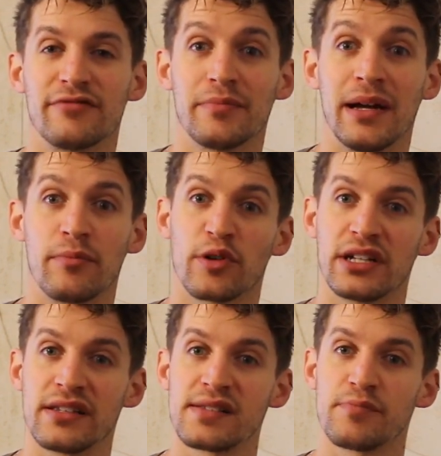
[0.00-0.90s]

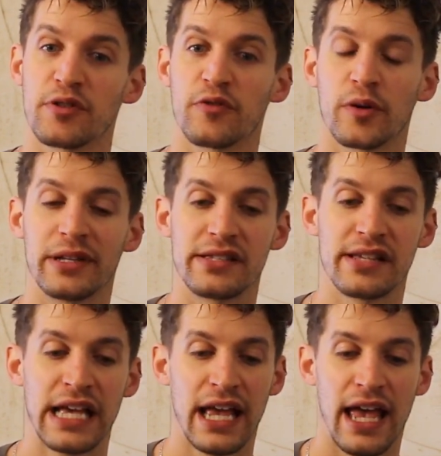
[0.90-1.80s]
remembrance
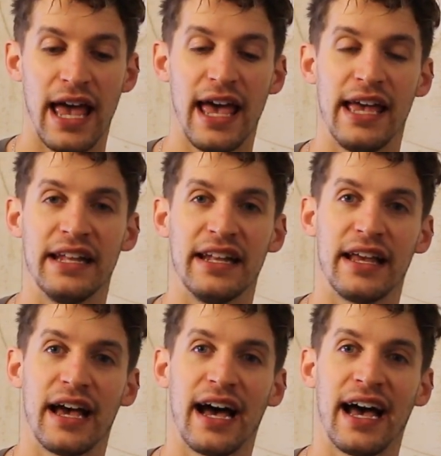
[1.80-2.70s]
performance,
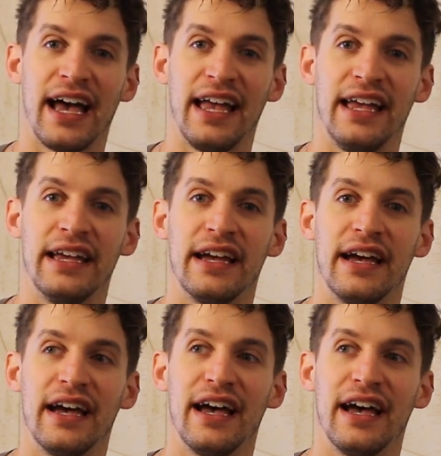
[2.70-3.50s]
and I